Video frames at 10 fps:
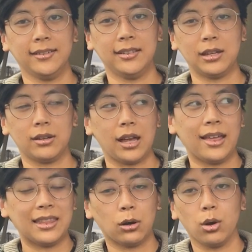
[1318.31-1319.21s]

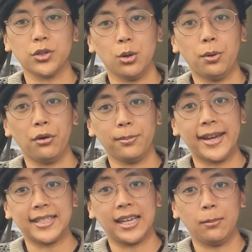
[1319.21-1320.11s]
They're also both
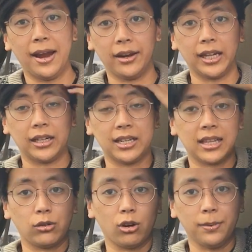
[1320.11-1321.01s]
Mexican American because
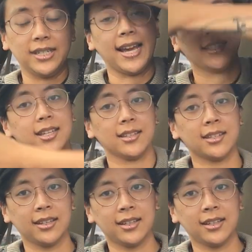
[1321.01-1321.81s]
they grew up in Texas.